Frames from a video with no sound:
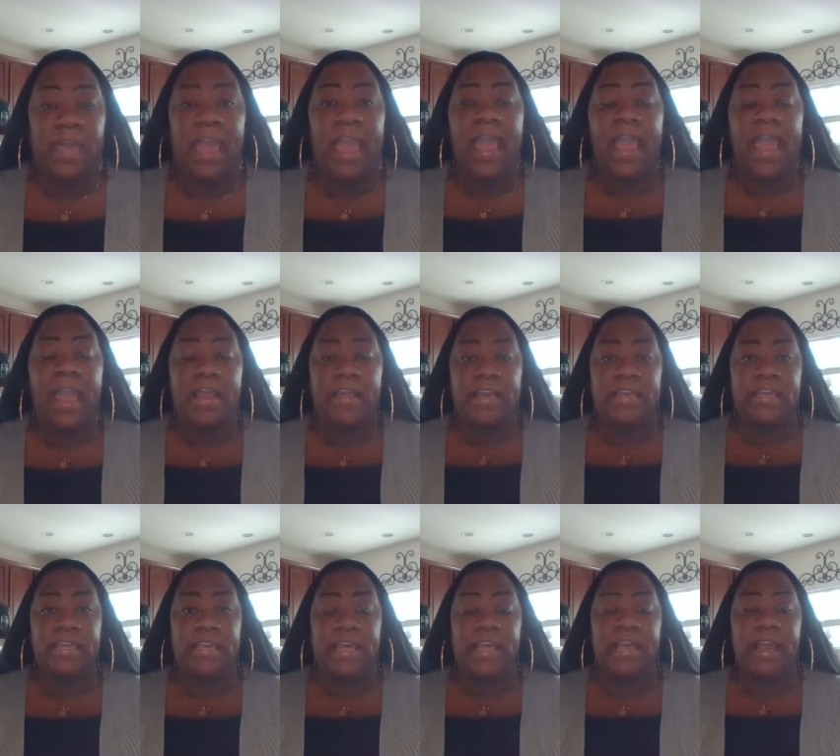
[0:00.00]
Okay, and
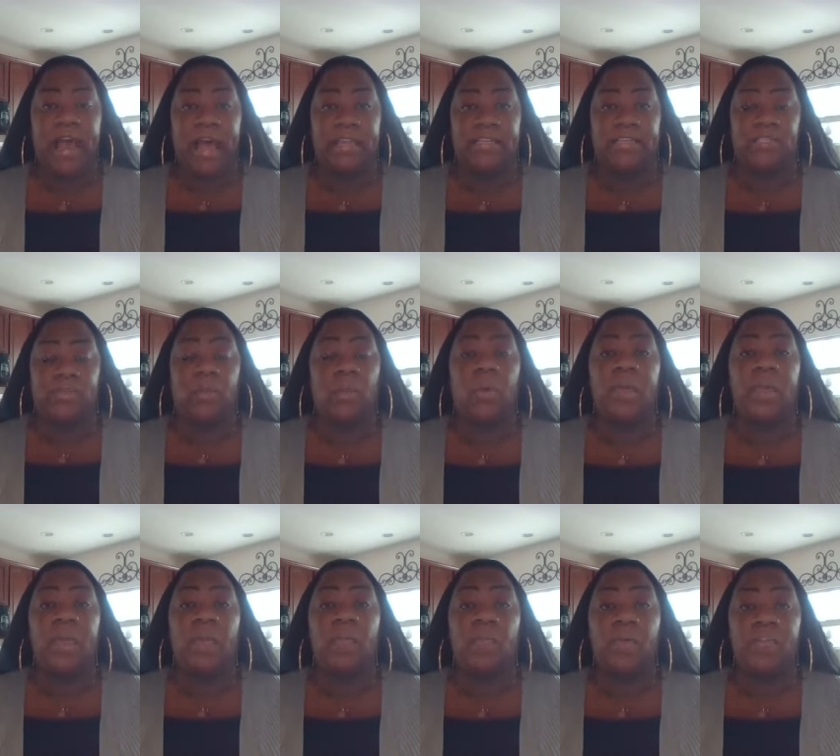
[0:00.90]
again, I saw
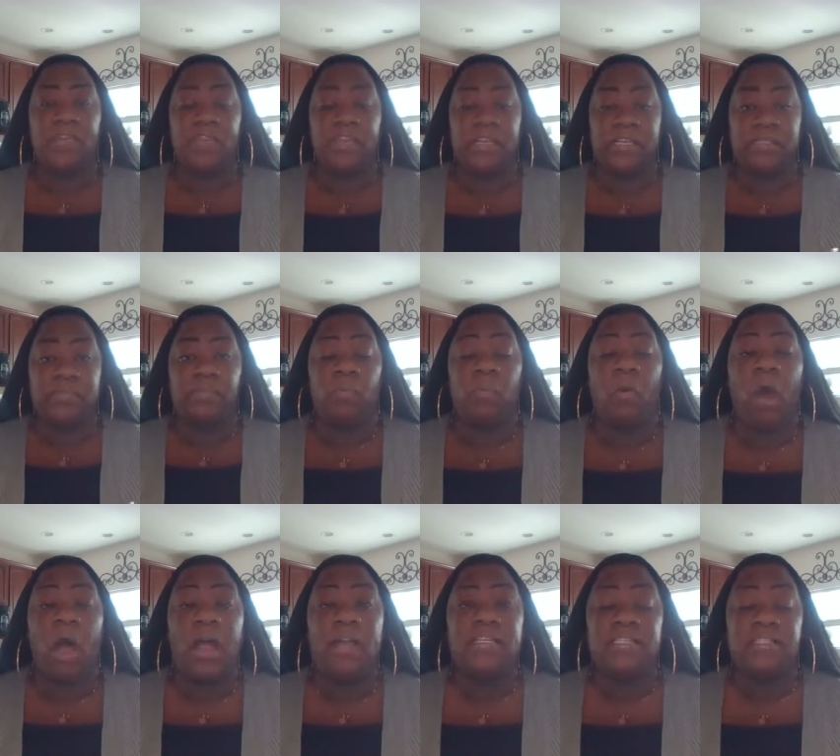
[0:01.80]
him with these
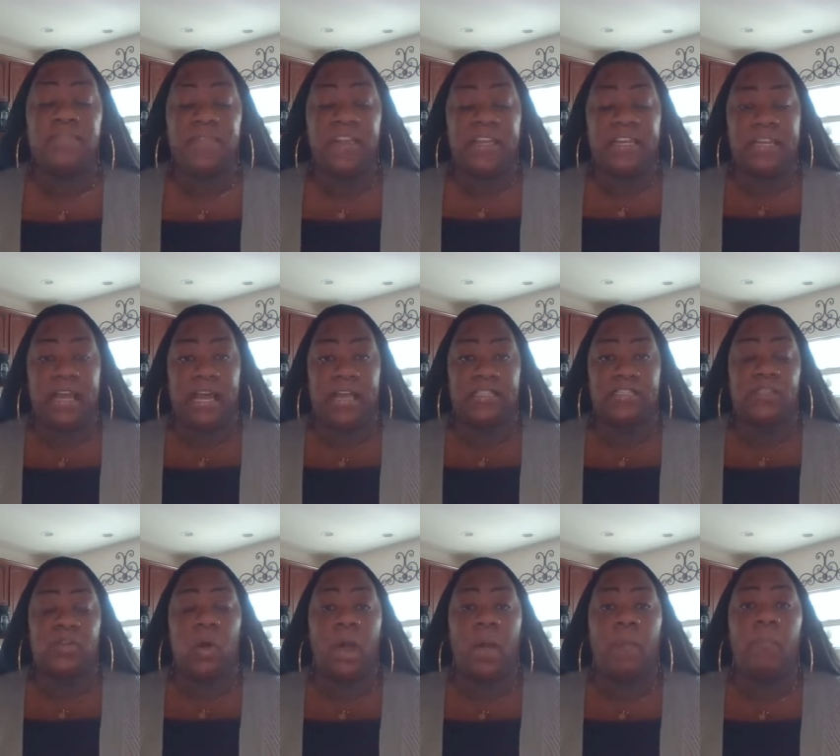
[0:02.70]
bronze feet and I
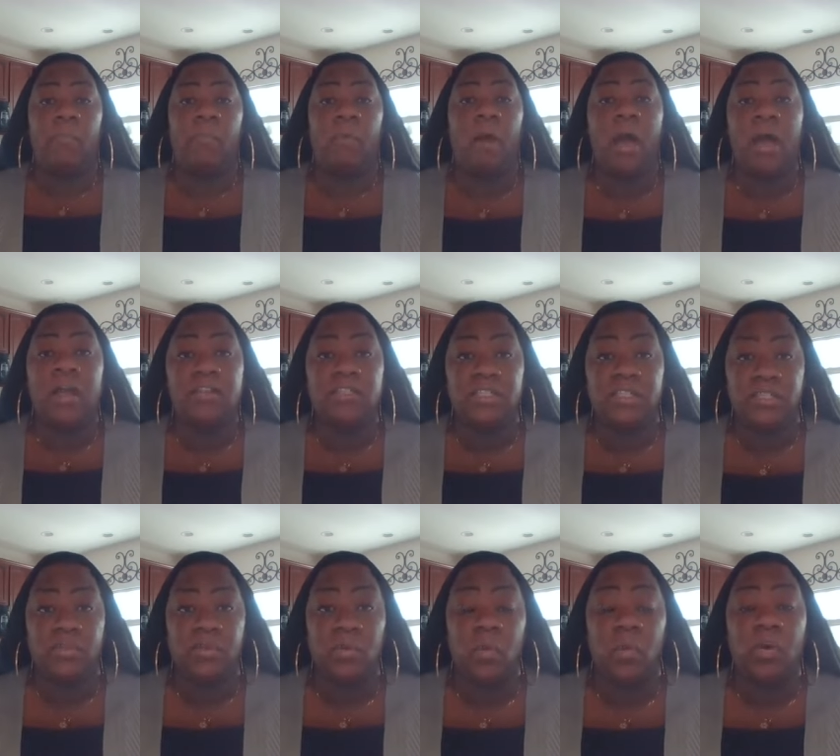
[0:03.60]
saw a bronze
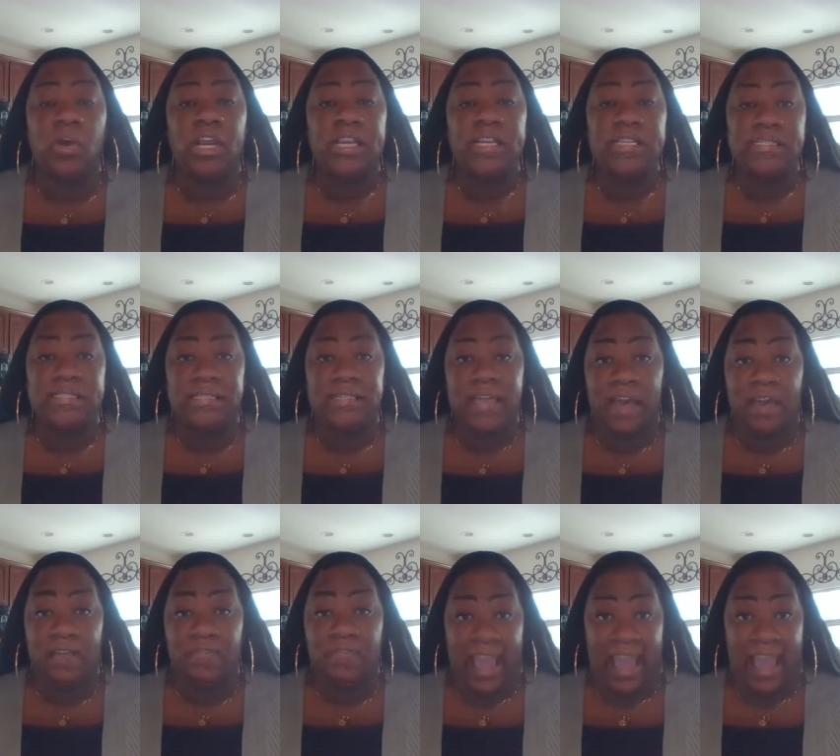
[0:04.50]
sword in his
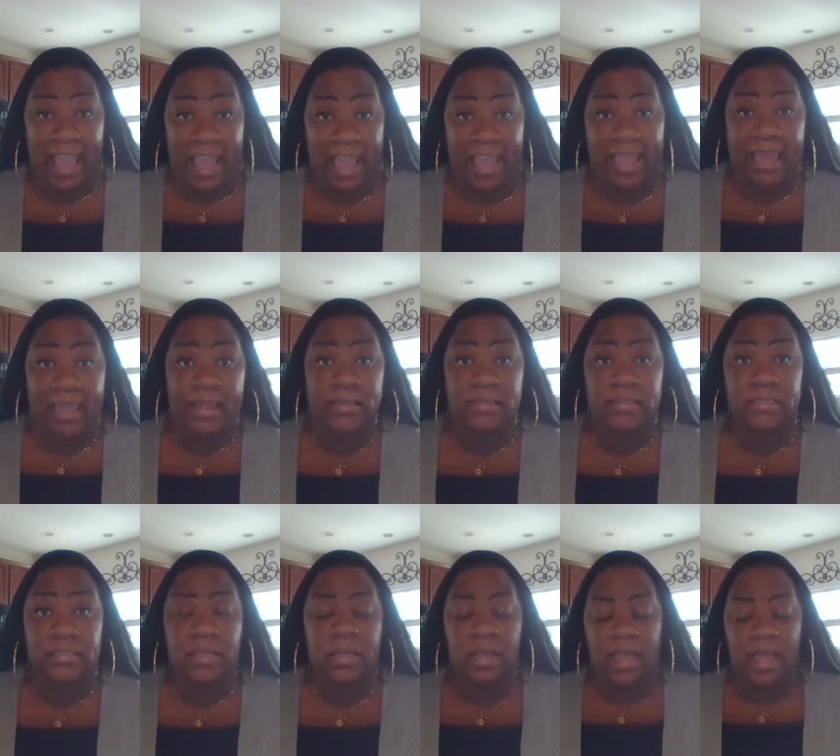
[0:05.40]
left hand,
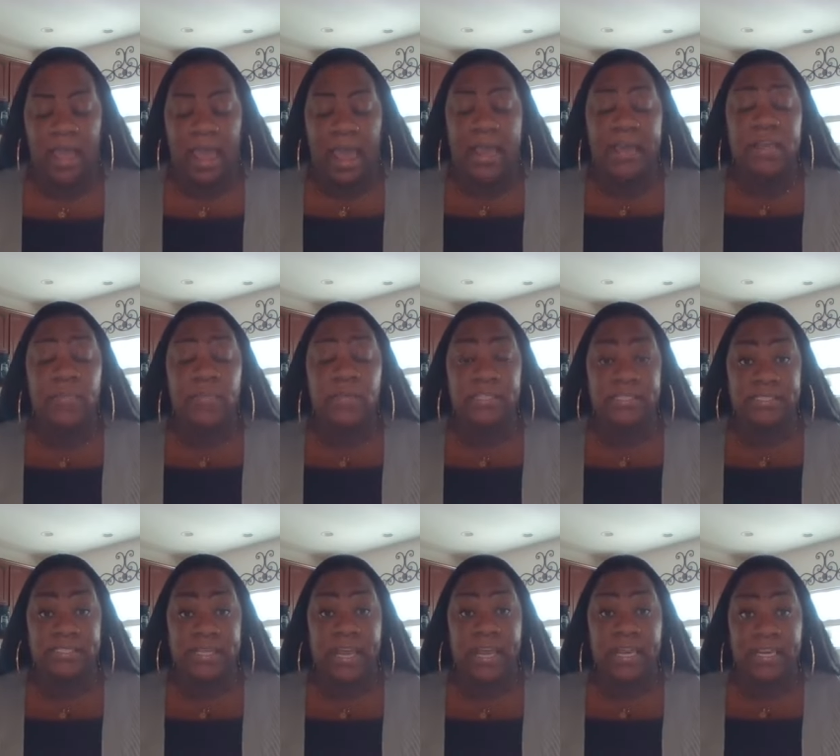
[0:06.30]
and he was
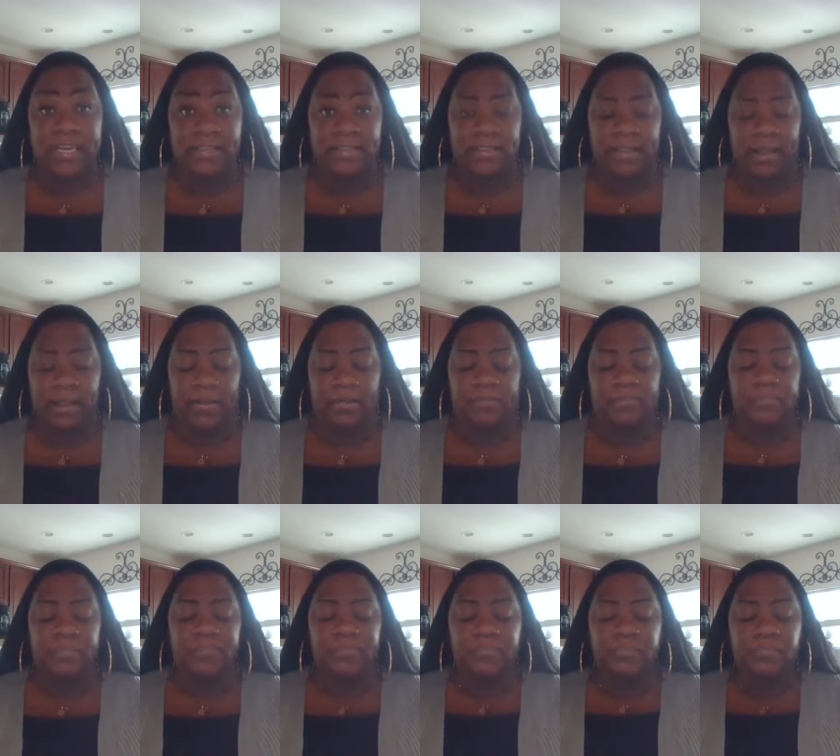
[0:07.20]
standing there.
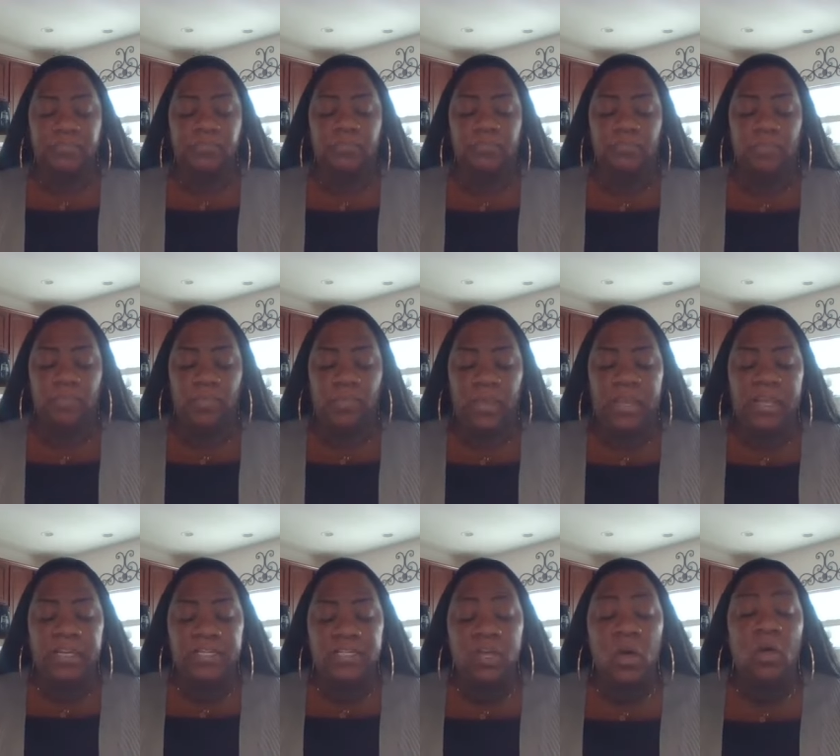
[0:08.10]

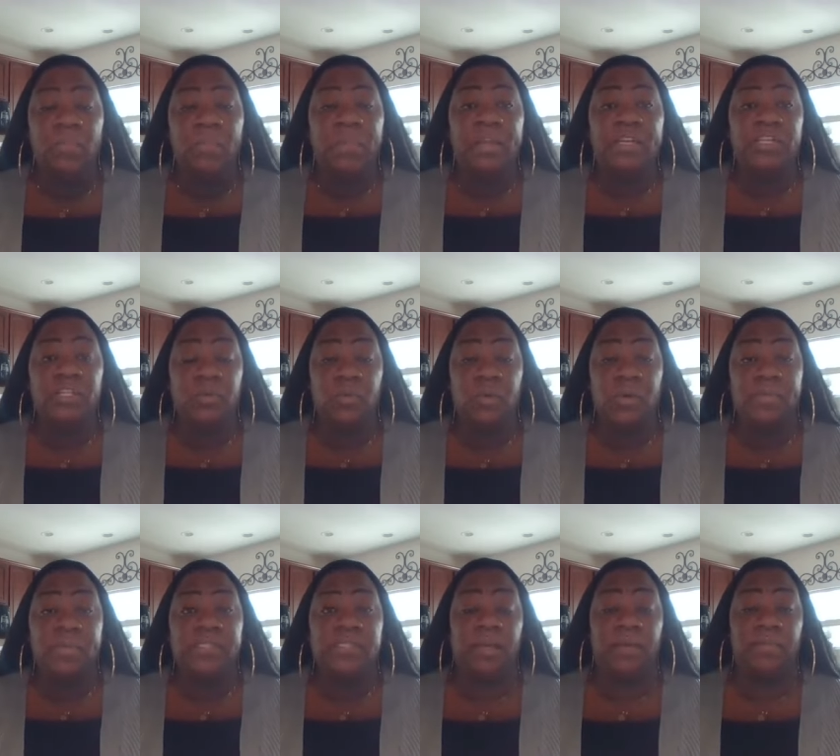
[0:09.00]
He told me to
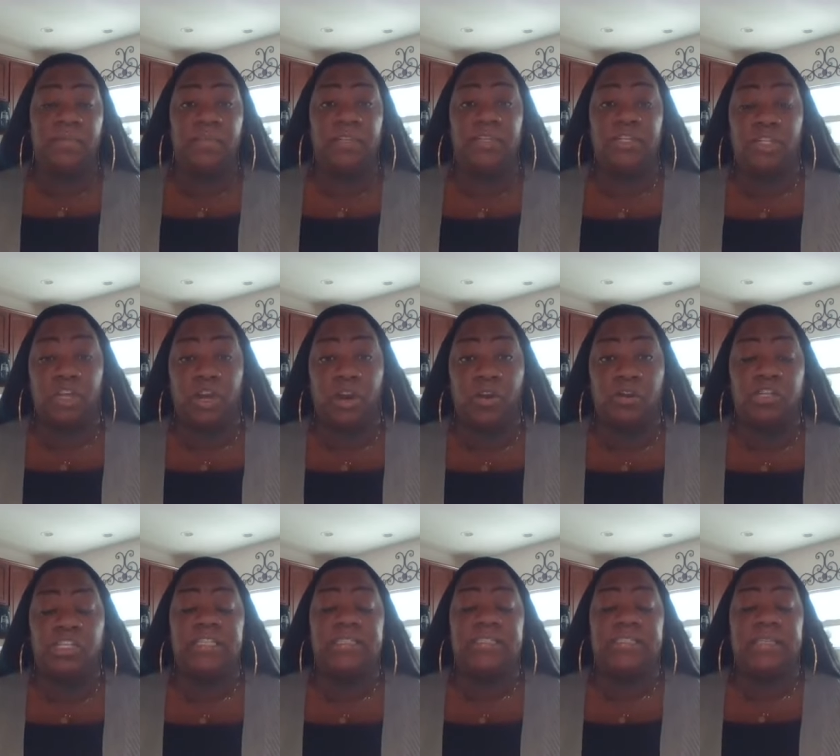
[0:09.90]
observe the
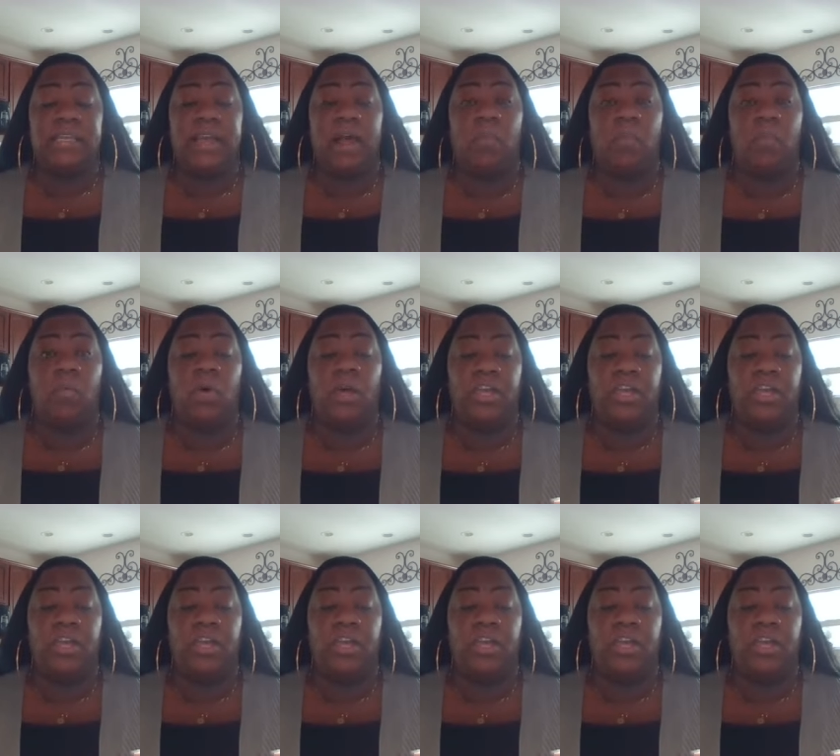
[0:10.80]
church. He said, look,